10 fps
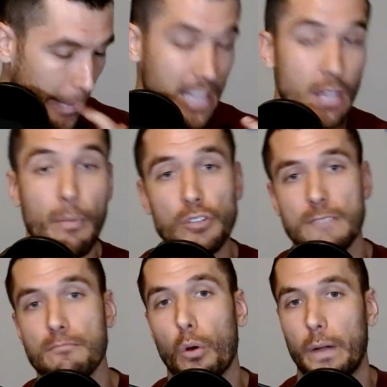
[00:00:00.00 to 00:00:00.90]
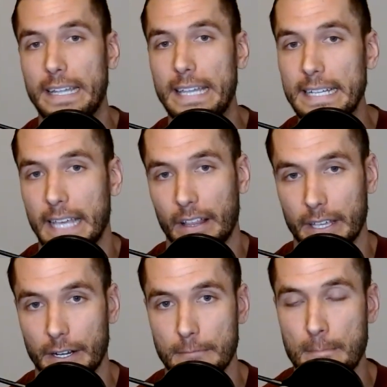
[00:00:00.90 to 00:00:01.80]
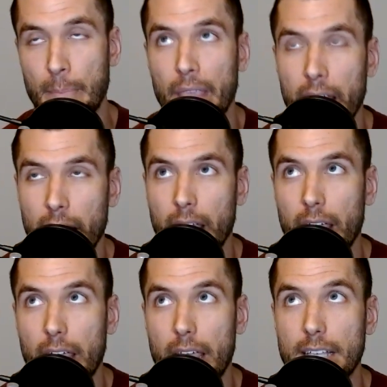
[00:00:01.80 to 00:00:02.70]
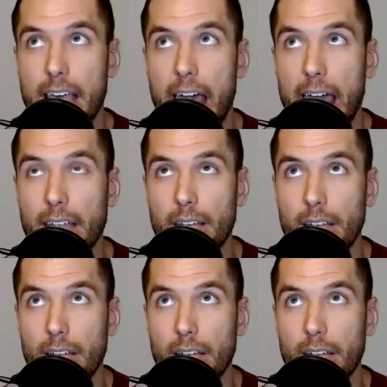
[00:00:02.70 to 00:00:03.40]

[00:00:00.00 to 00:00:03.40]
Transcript: And the most important detail here is that